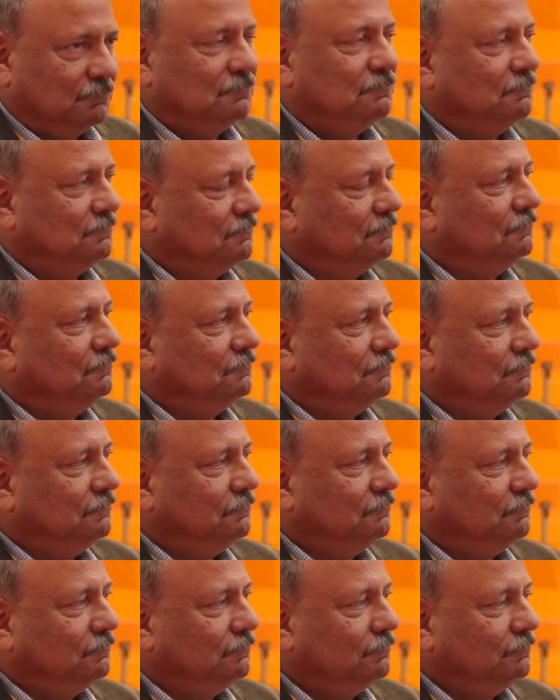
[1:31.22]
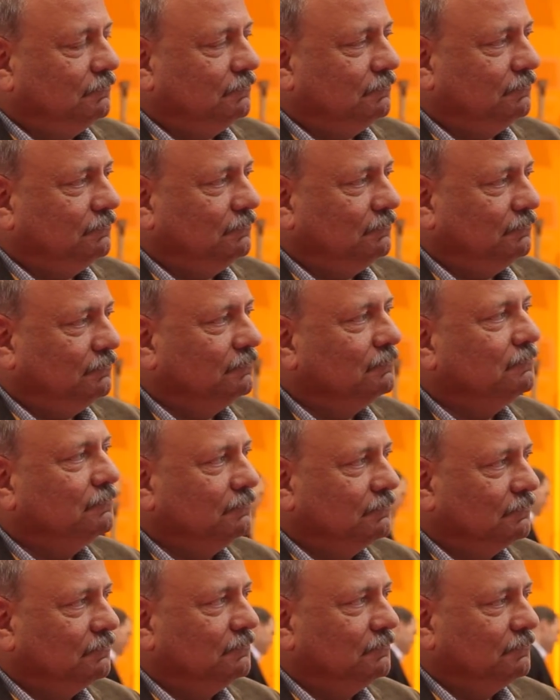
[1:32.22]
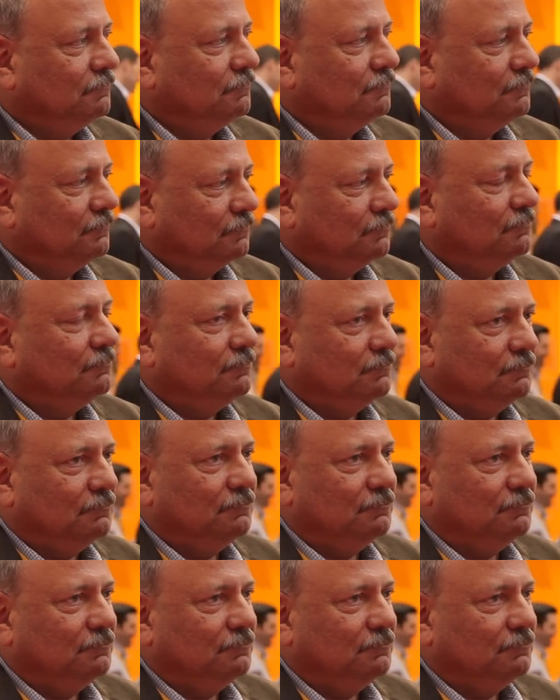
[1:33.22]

(not speaking)